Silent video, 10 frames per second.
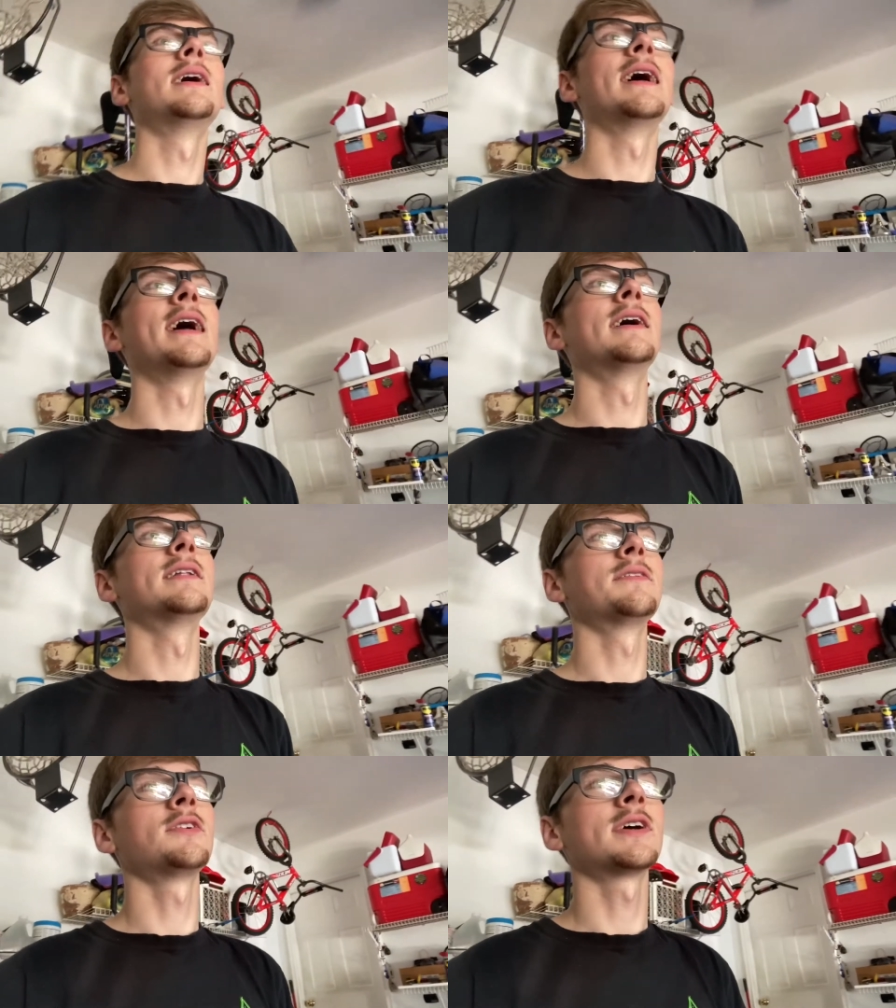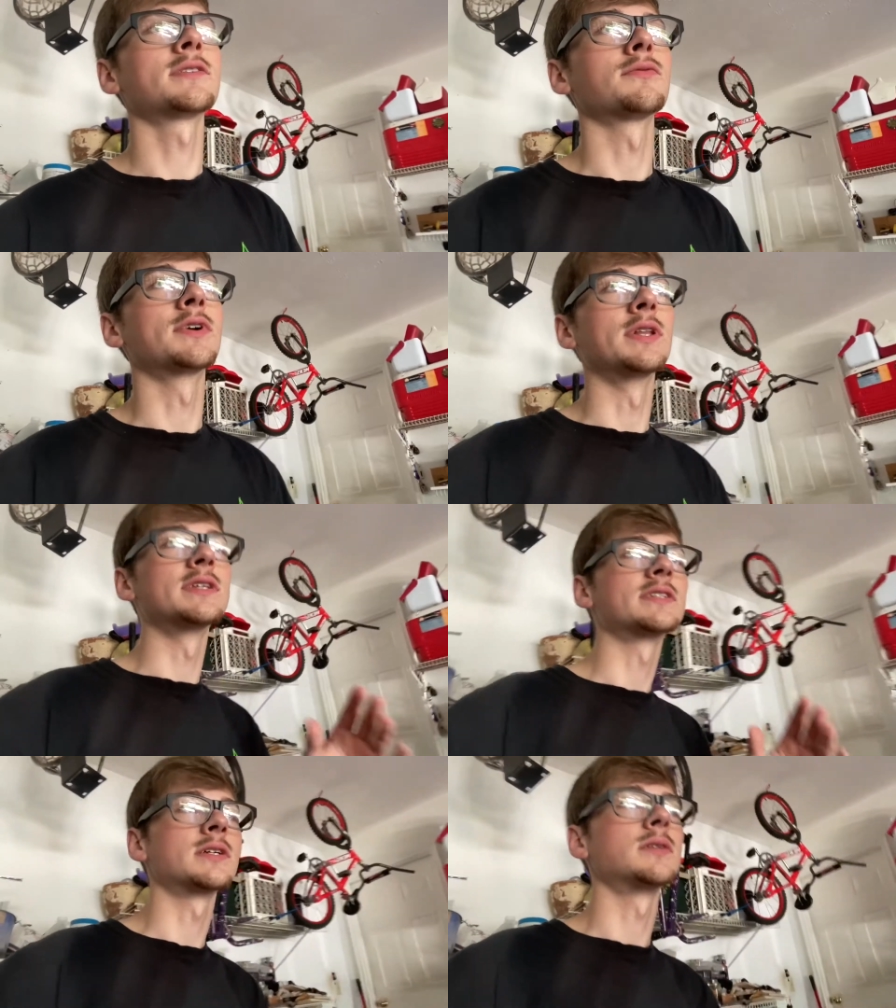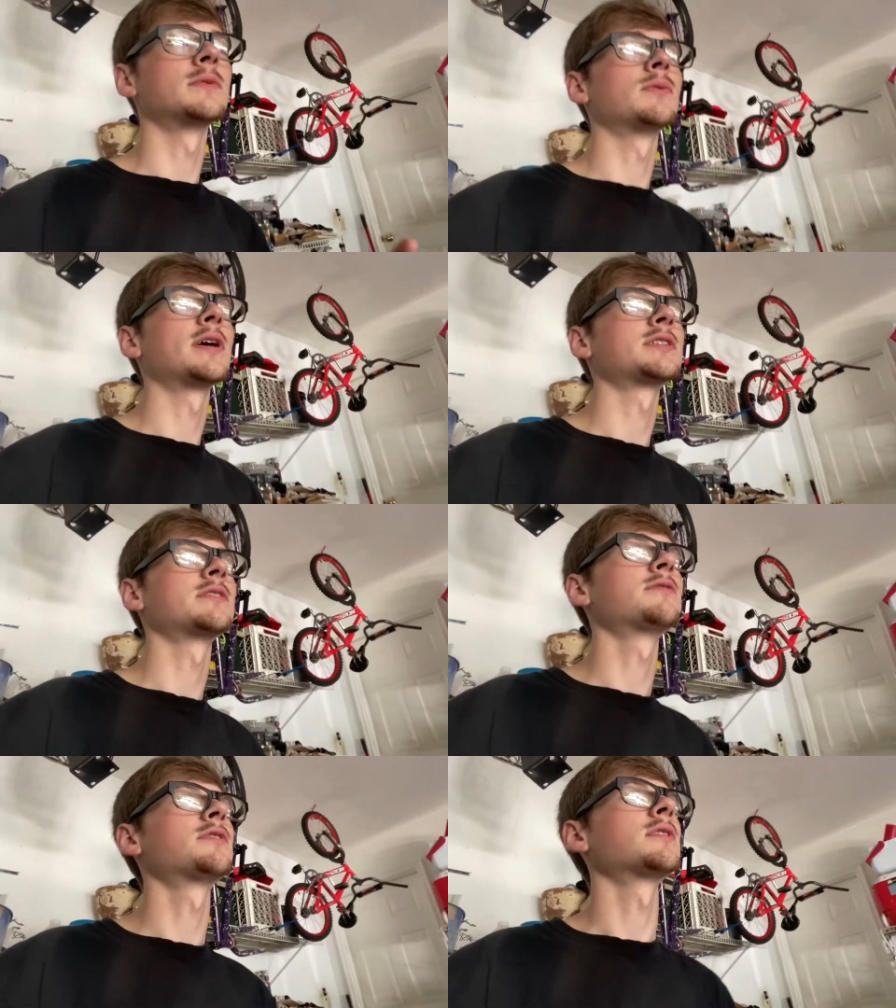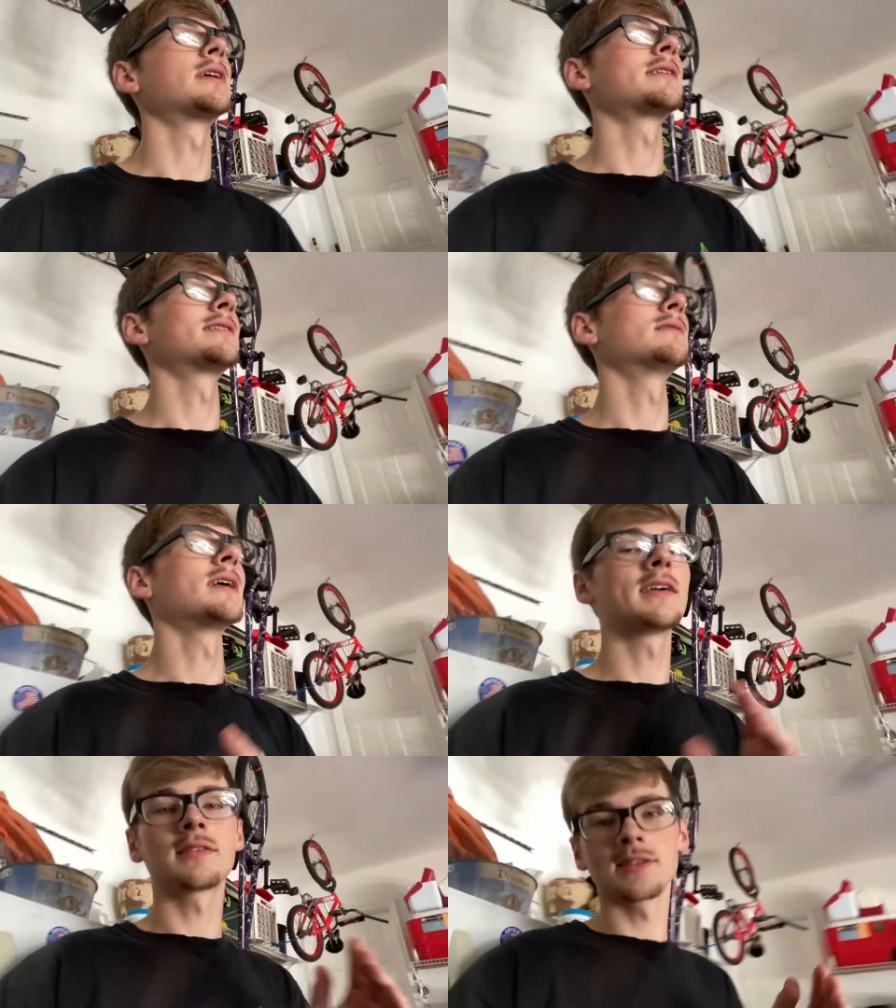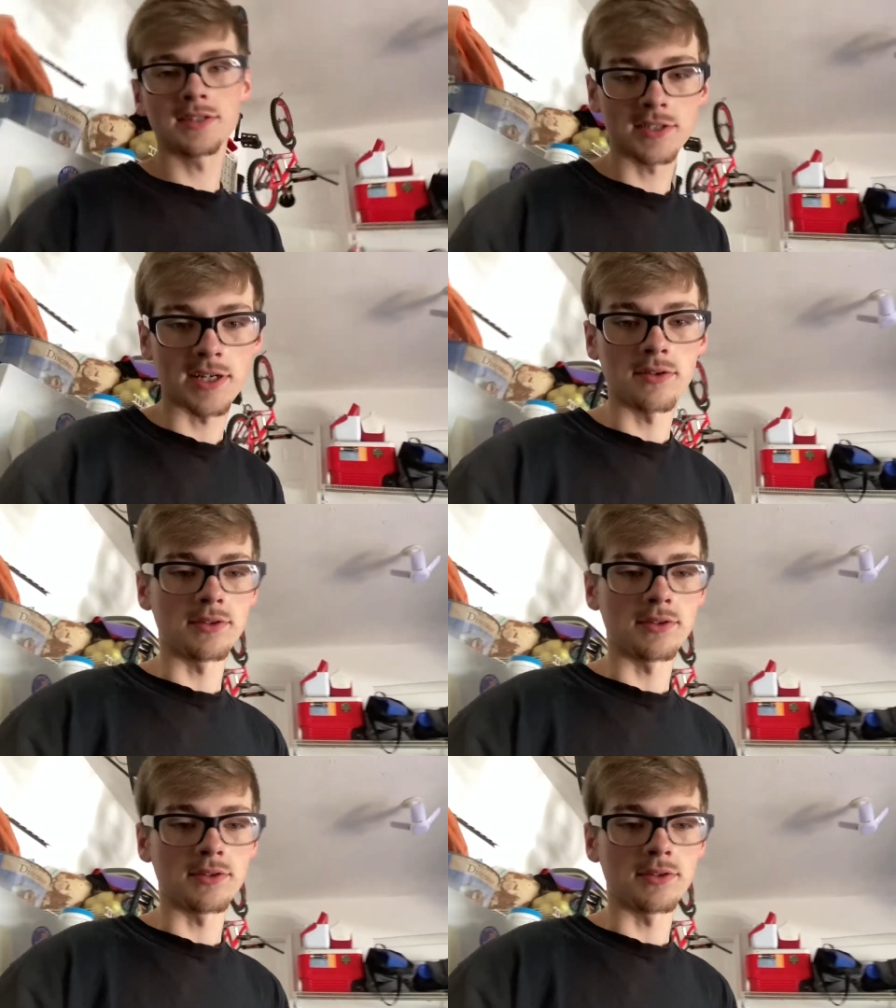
And if you guys have realistically been watching for like the length of this channel,